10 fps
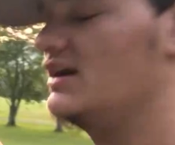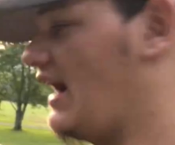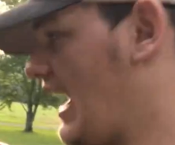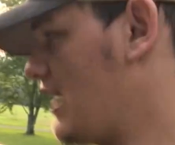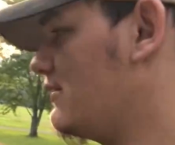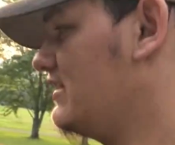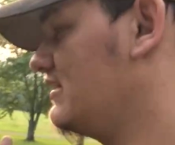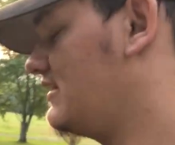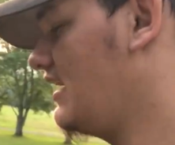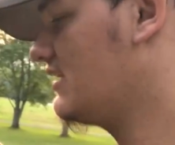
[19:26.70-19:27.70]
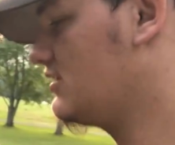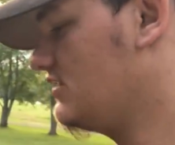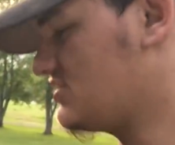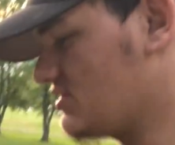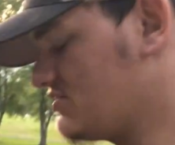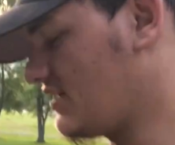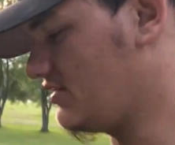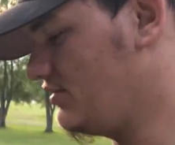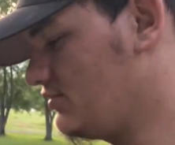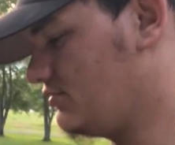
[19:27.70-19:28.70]
Aaron Decker. It shows like
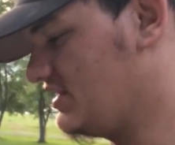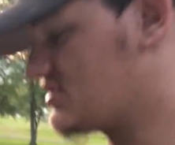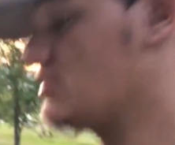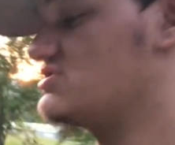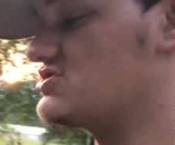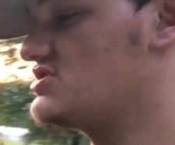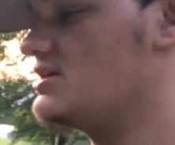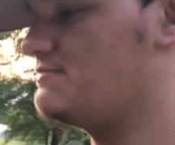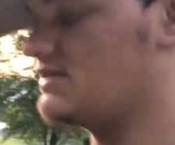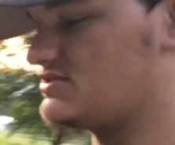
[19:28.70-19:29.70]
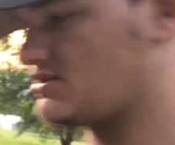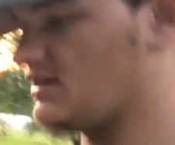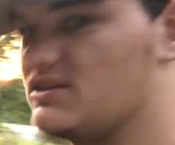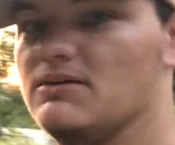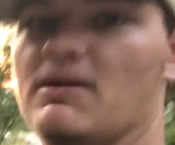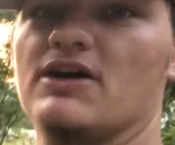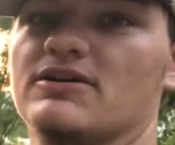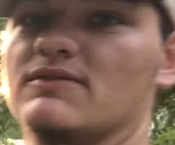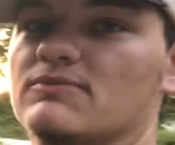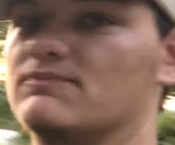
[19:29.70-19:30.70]
it shows his Jeep. It's got the American